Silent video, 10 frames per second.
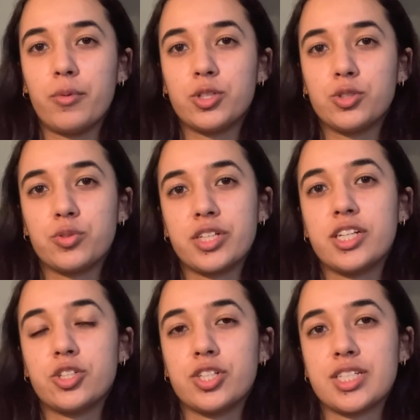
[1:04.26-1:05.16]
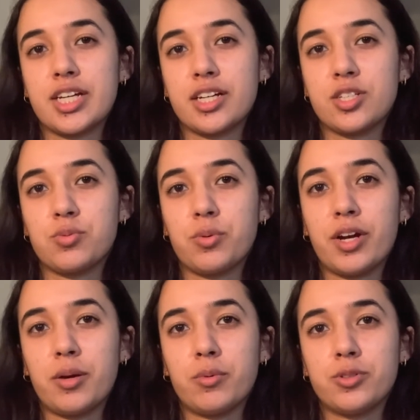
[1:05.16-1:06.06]
which is really interesting because we were
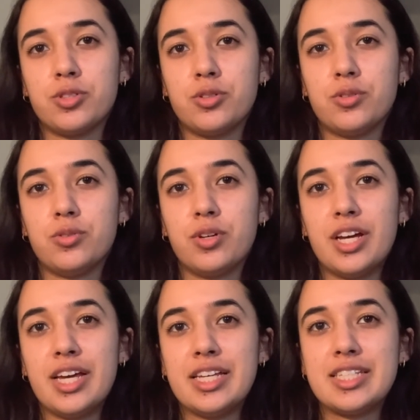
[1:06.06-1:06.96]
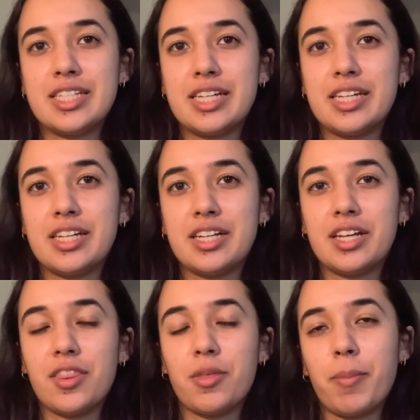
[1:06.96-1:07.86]
able to
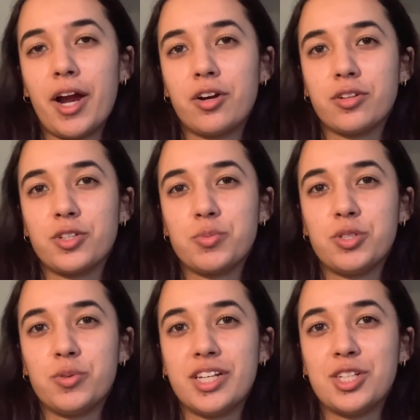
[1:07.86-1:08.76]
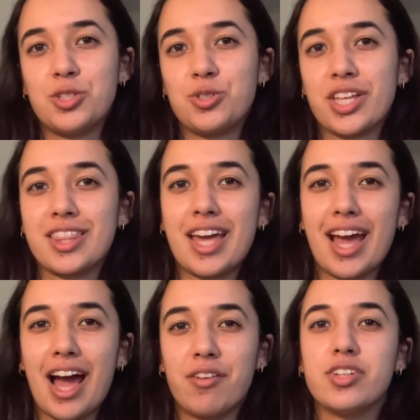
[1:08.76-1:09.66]
see the parallels between issues that they
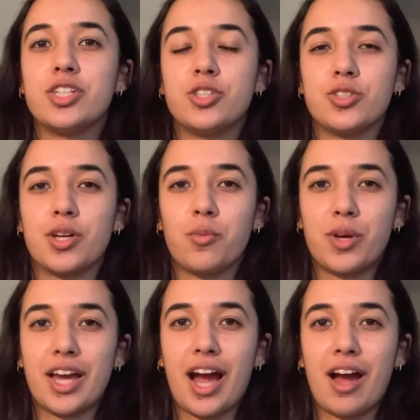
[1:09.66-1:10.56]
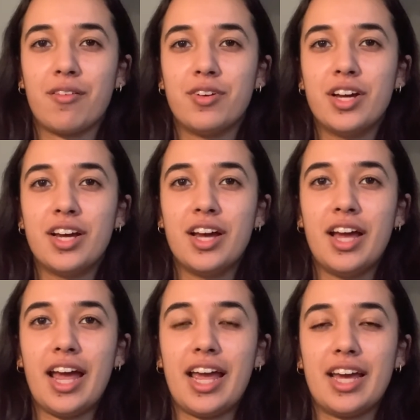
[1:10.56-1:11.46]
have and issues that we have
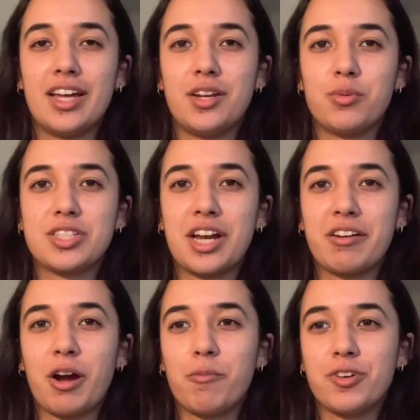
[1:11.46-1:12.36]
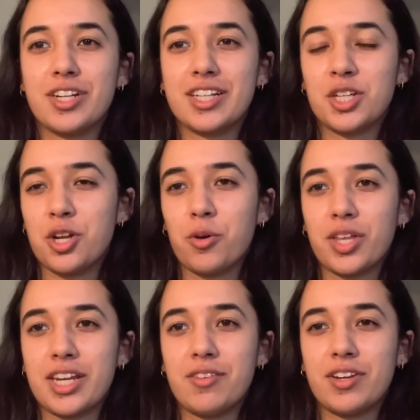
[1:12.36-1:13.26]
and it was kind of comforting to know
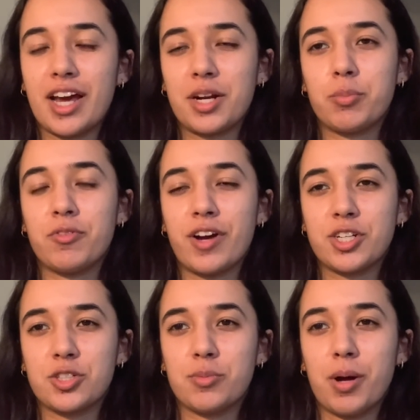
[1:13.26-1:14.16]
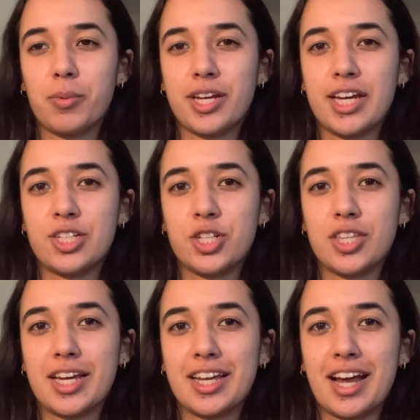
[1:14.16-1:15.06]
that even at a professional
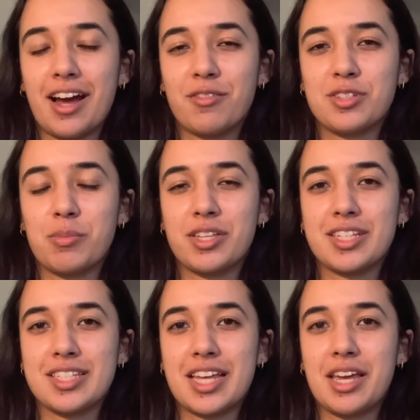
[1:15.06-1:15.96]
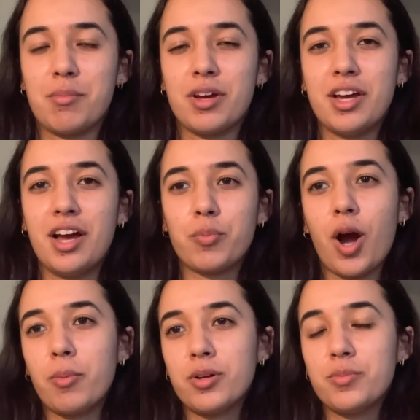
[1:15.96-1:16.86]
publication they can have some of the same
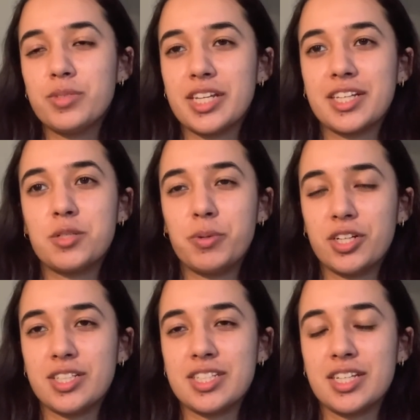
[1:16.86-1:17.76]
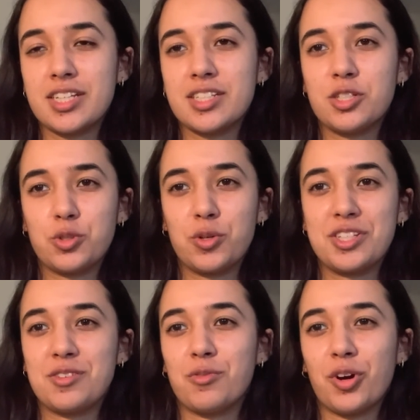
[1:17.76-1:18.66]
problems and experiences and
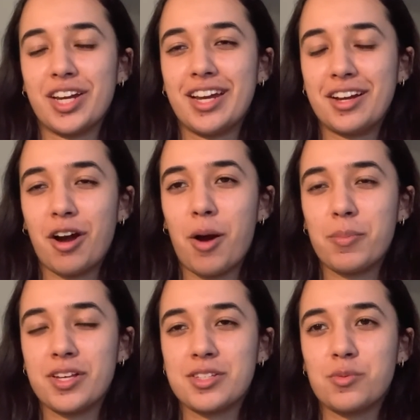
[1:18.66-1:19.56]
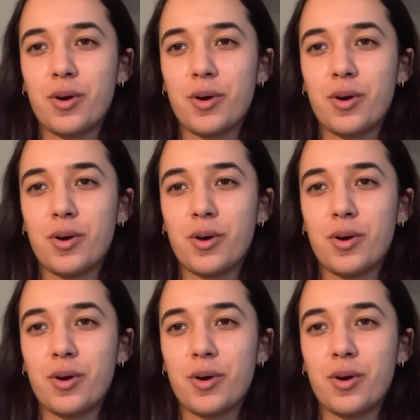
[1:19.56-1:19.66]
joys of working in copy as